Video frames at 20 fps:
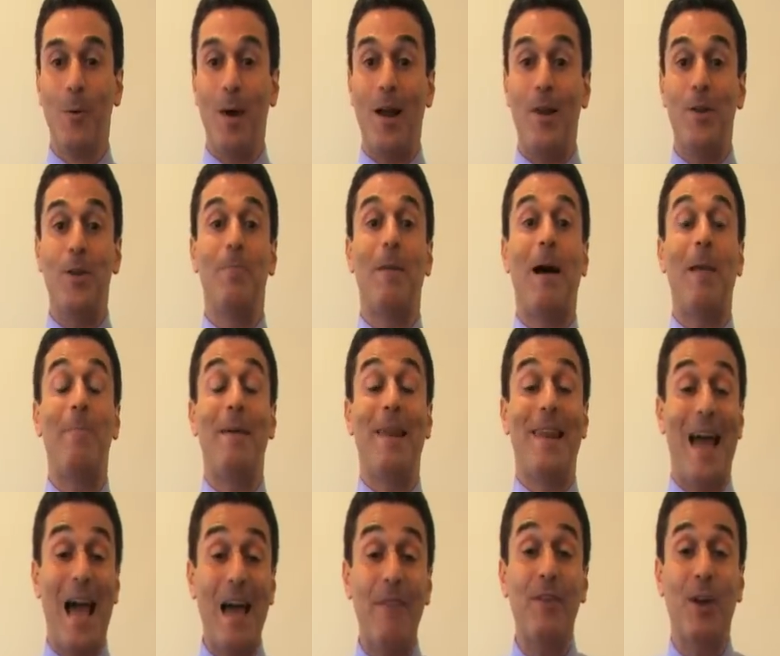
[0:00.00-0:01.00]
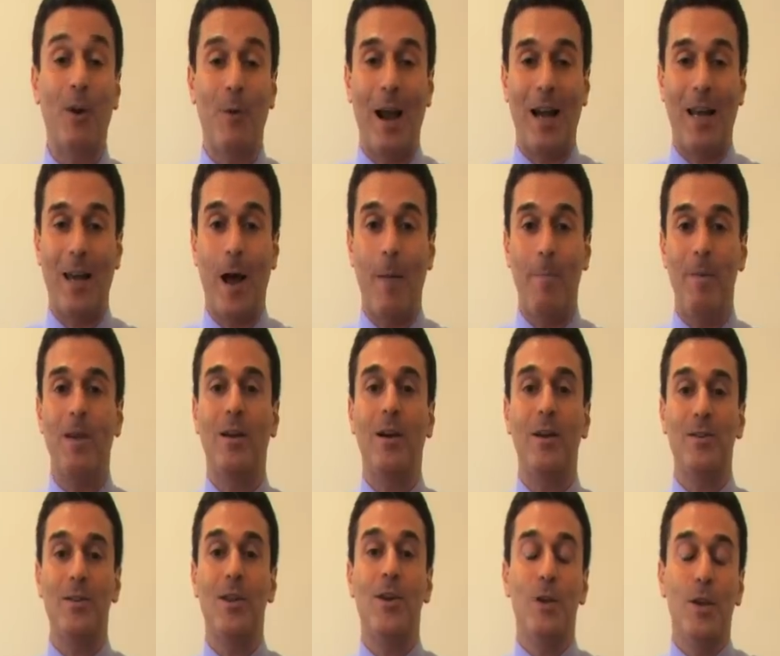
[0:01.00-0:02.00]
Well, you might be laughing right now
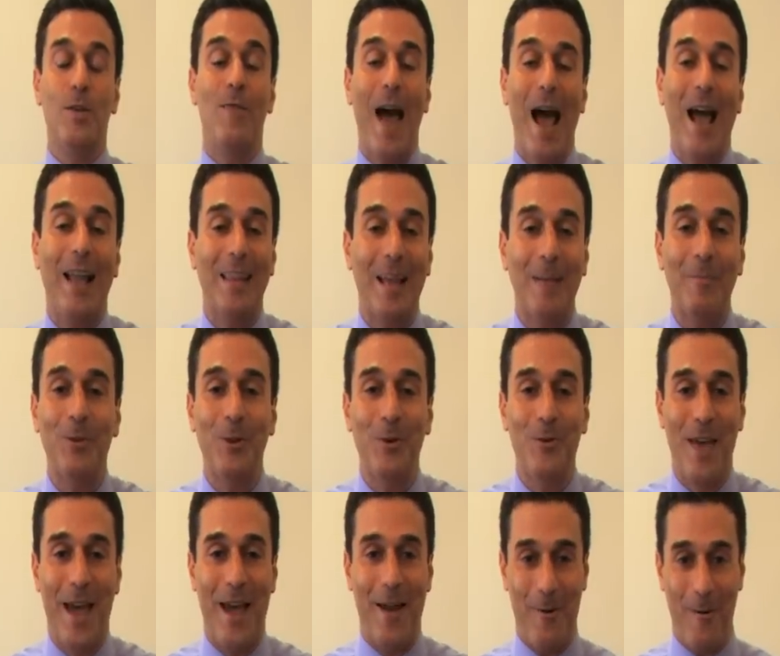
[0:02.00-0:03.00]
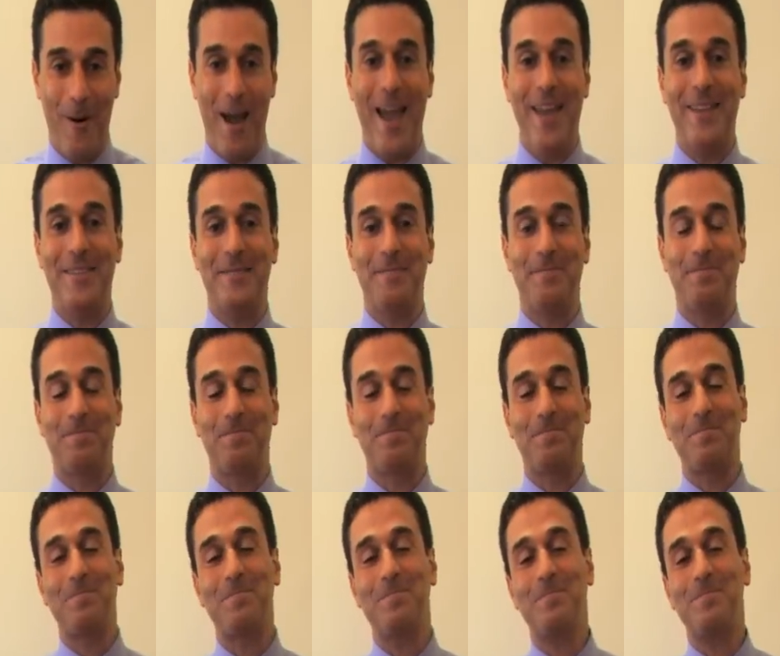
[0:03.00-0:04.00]
because you've had them do that, right?
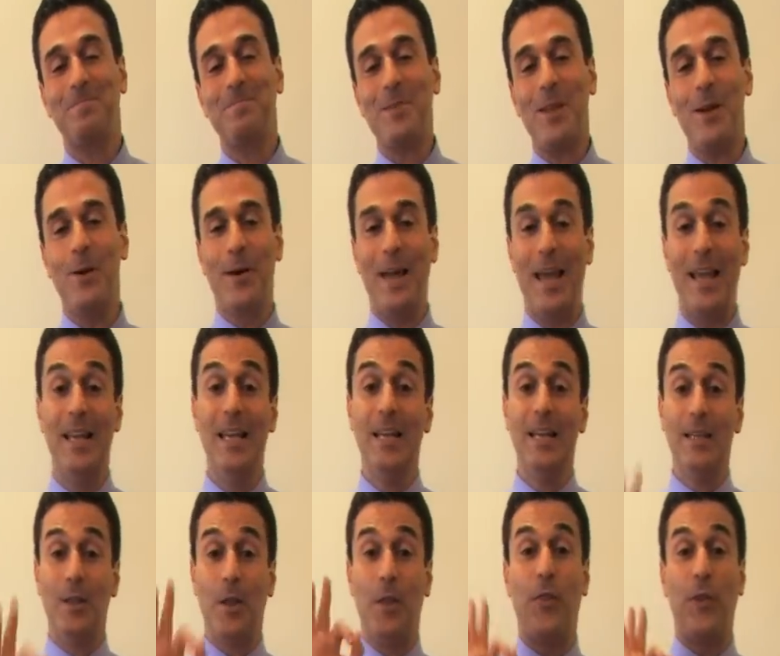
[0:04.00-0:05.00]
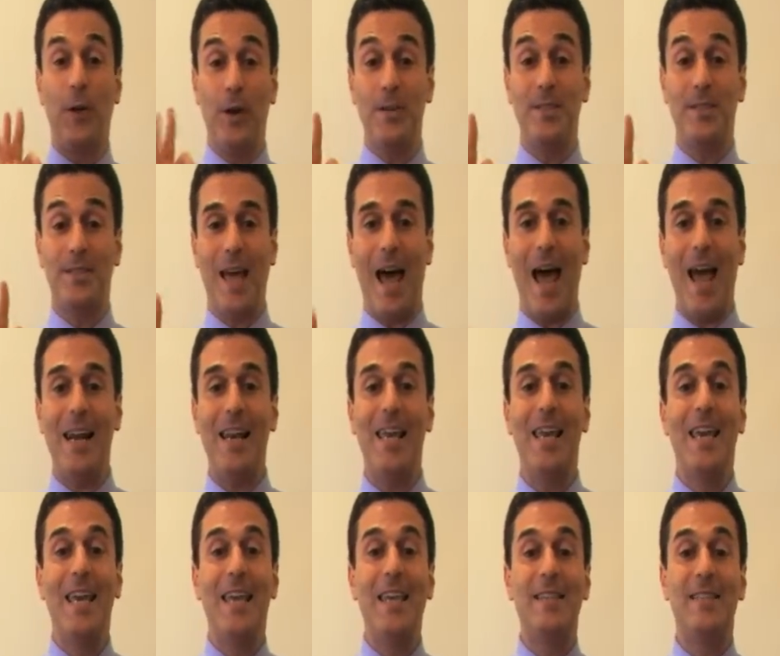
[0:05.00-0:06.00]
Okay, the third
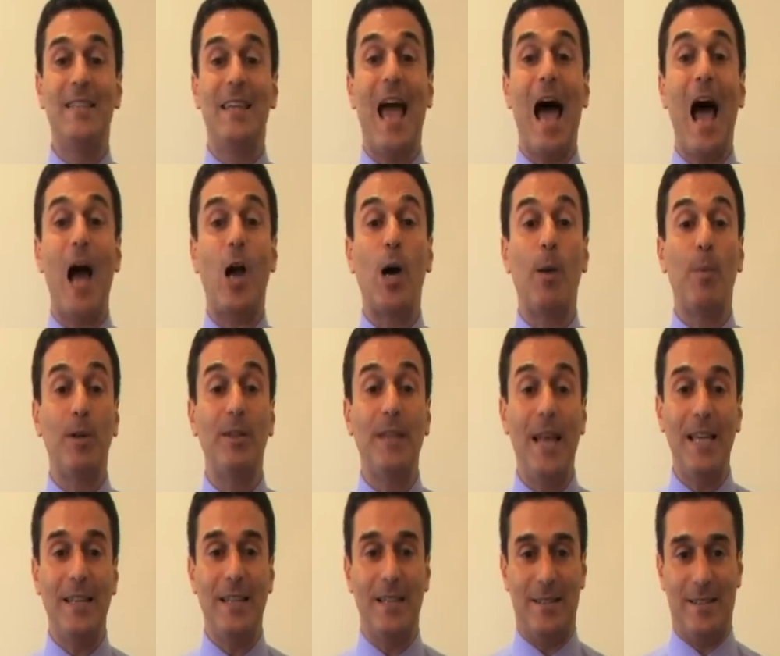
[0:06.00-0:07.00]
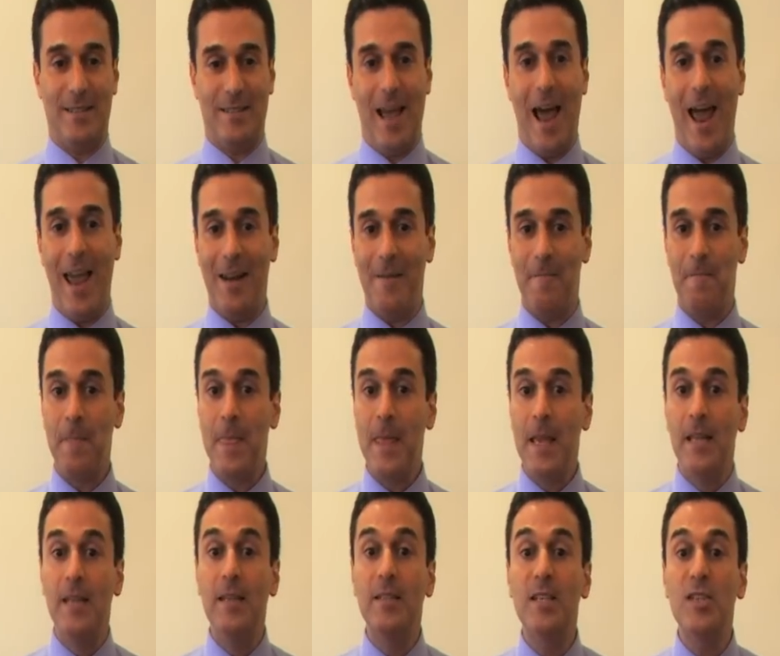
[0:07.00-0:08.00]
style is the accommodating style.
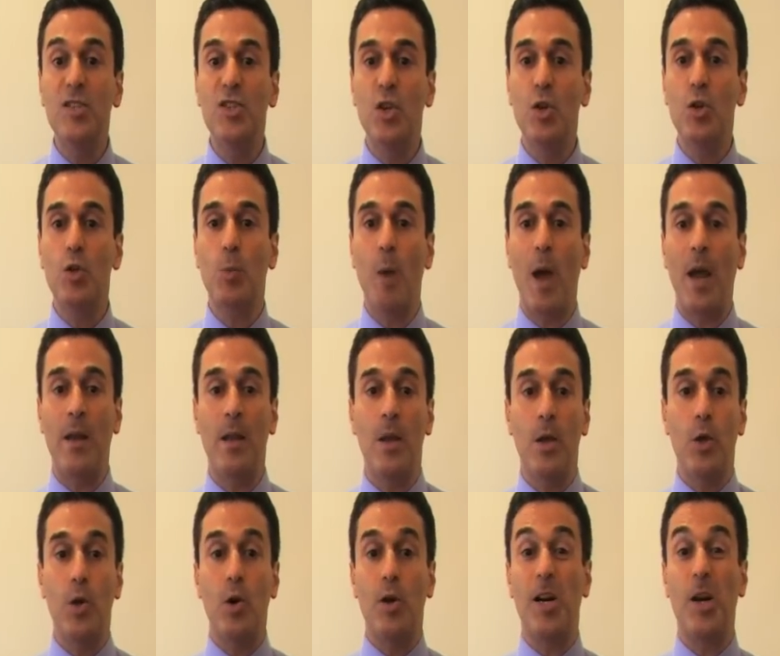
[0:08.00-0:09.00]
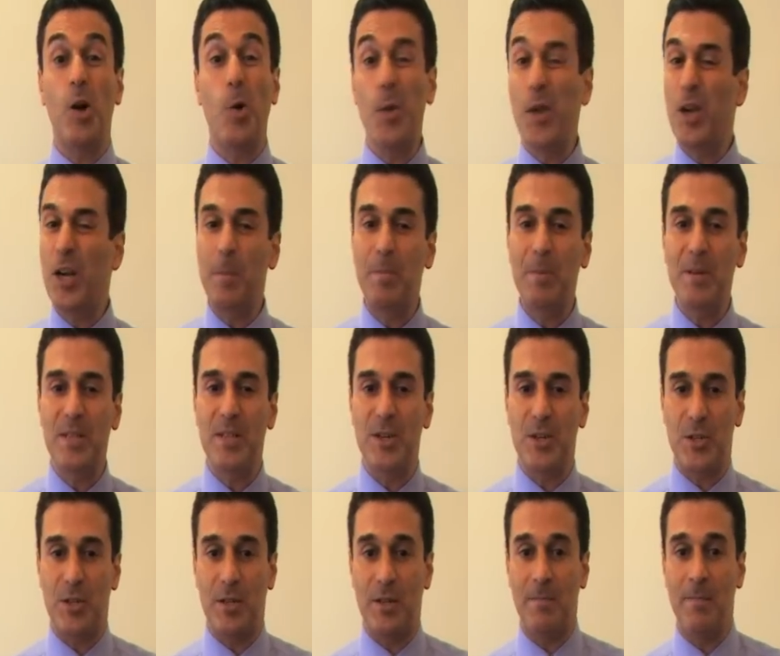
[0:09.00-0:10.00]
This is used when you're in a weaker
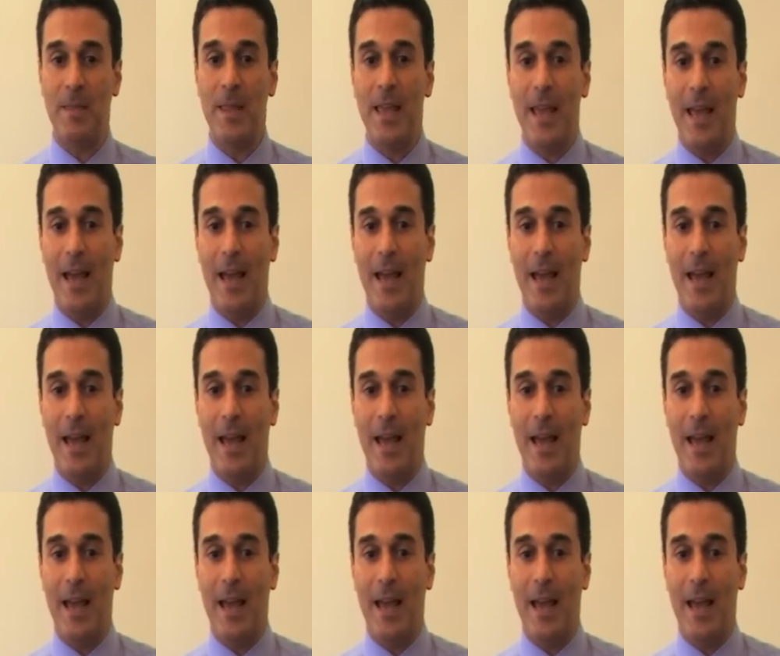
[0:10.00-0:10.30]
position,